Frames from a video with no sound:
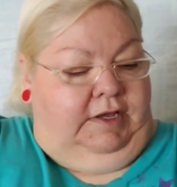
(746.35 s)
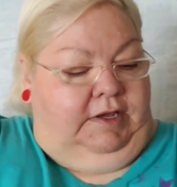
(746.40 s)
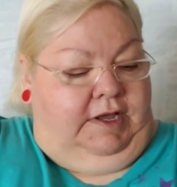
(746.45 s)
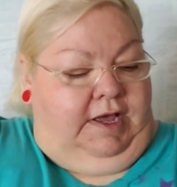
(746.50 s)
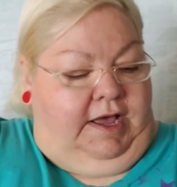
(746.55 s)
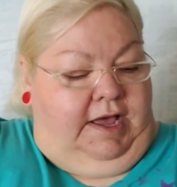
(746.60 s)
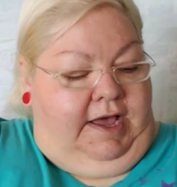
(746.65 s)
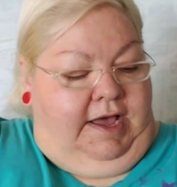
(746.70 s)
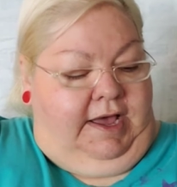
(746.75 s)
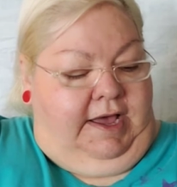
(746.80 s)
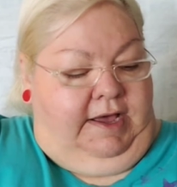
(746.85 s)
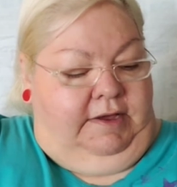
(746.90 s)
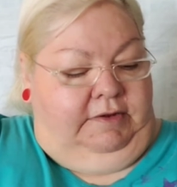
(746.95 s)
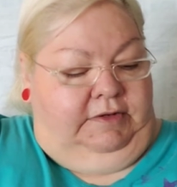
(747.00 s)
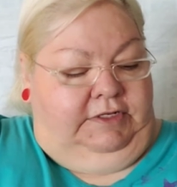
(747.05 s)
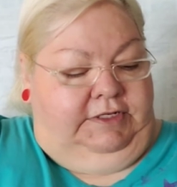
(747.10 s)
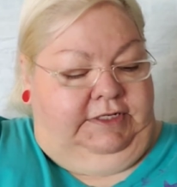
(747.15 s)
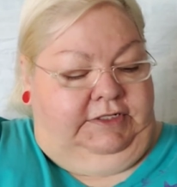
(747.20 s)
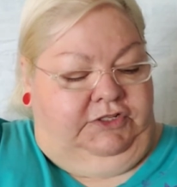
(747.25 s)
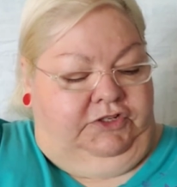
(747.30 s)
uh,
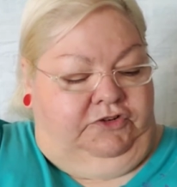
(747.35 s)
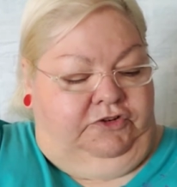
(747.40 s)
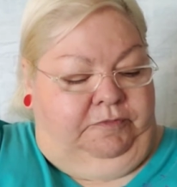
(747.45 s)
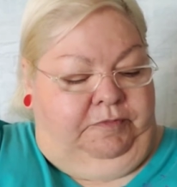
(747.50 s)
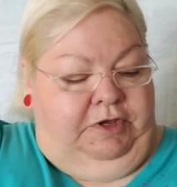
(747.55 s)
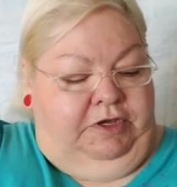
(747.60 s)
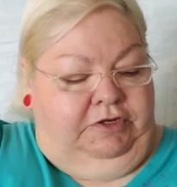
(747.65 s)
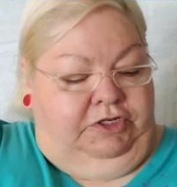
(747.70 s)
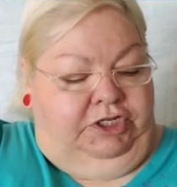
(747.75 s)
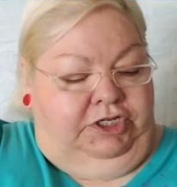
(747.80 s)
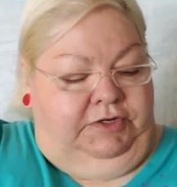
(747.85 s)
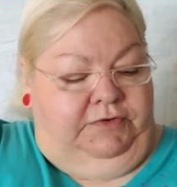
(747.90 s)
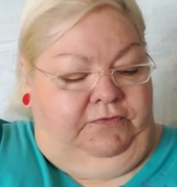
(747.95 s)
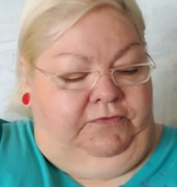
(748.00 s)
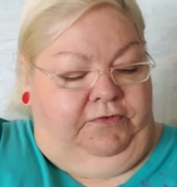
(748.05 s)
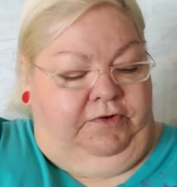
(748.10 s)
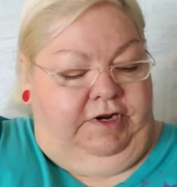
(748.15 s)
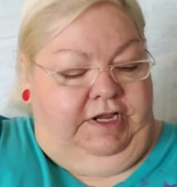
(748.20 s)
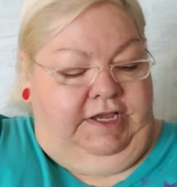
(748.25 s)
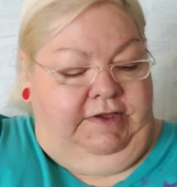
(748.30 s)
distribution
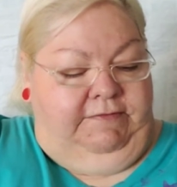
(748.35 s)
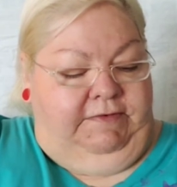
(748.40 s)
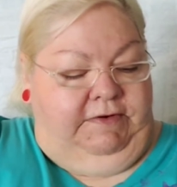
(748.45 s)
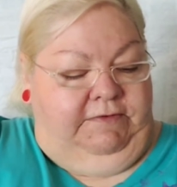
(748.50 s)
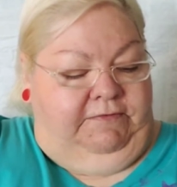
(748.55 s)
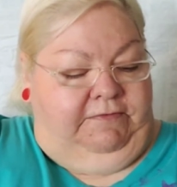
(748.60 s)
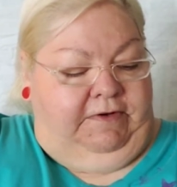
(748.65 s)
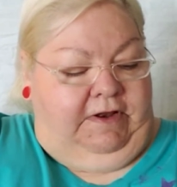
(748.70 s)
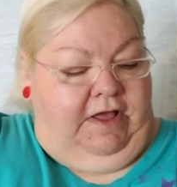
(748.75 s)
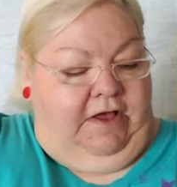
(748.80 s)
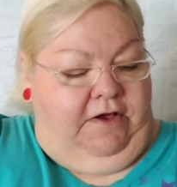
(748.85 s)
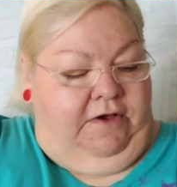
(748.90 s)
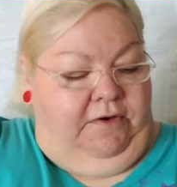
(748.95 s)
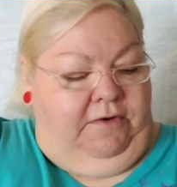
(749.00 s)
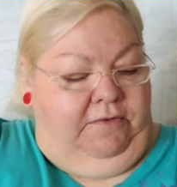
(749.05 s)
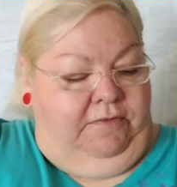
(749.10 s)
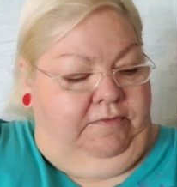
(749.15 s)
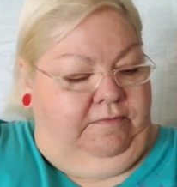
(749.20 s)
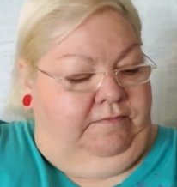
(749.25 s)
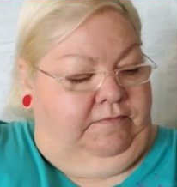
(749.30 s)
for even
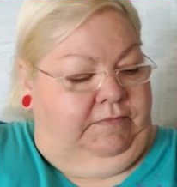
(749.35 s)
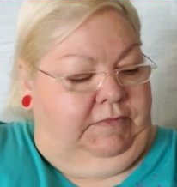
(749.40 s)
flow.